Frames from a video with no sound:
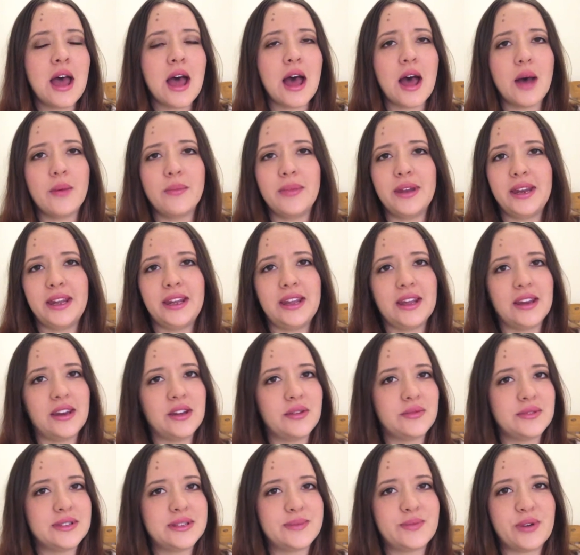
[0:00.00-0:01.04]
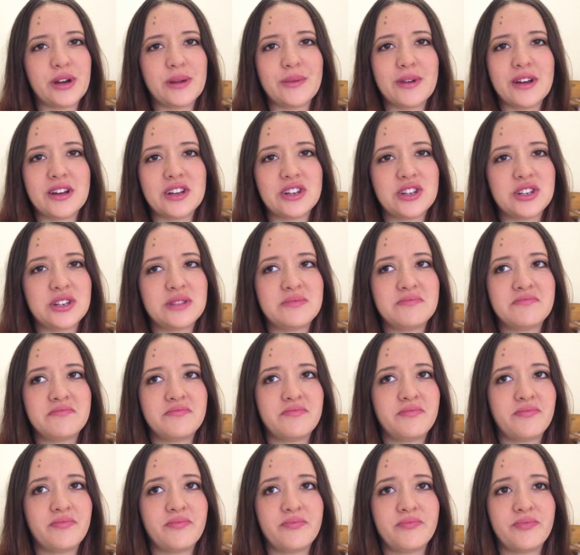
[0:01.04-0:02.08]
But again, it was pretty much
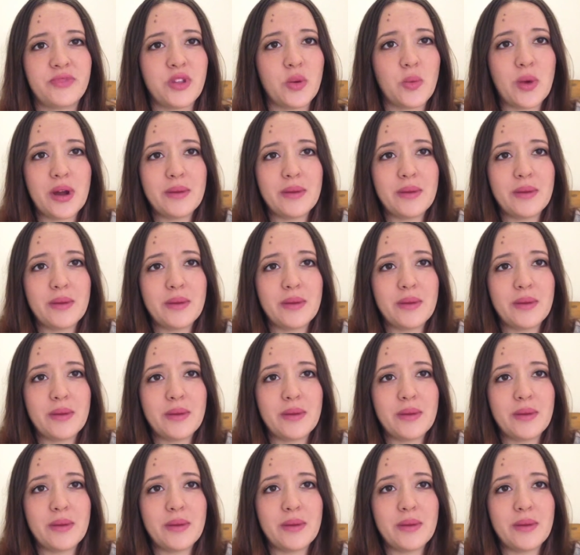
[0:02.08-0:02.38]
the